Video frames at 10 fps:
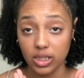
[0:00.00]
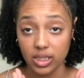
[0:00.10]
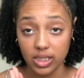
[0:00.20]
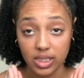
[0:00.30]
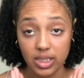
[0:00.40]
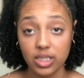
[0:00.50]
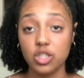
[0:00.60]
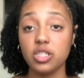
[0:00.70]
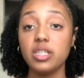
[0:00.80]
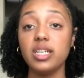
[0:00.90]
the
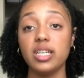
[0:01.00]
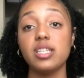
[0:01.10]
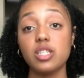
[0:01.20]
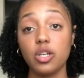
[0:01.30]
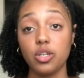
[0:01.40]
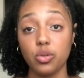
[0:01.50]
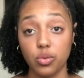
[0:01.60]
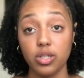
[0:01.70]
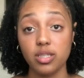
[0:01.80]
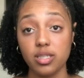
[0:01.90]
decision is
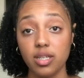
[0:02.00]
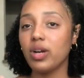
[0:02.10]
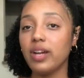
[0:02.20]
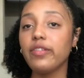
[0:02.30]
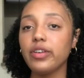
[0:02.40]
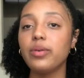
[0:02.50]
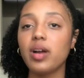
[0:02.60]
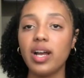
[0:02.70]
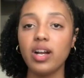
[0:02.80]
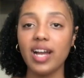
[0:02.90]
yours. Wherever you
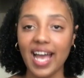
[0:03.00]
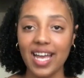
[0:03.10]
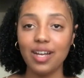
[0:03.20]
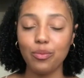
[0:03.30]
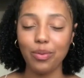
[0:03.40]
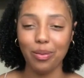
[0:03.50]
are at